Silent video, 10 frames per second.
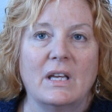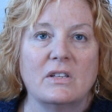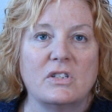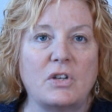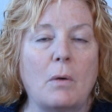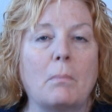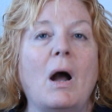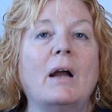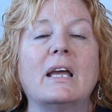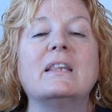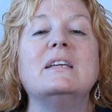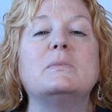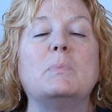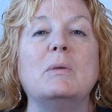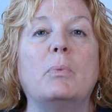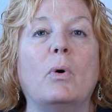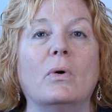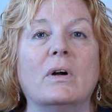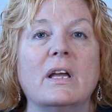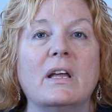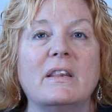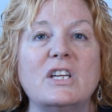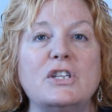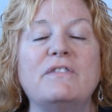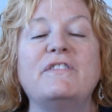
Start mocking these people. They should